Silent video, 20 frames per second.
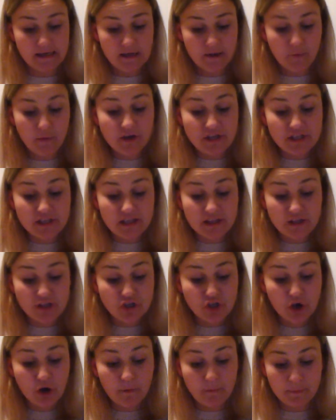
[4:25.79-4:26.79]
which is at the
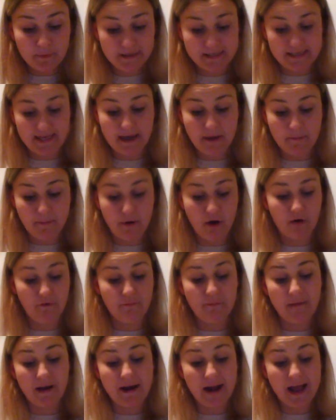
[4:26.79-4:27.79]
top tip of
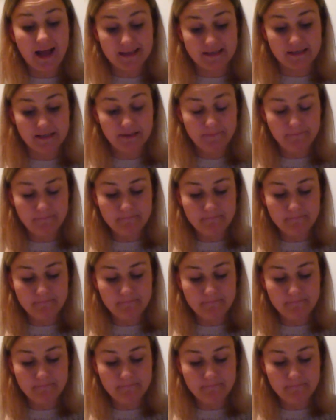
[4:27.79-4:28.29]
Manhattan.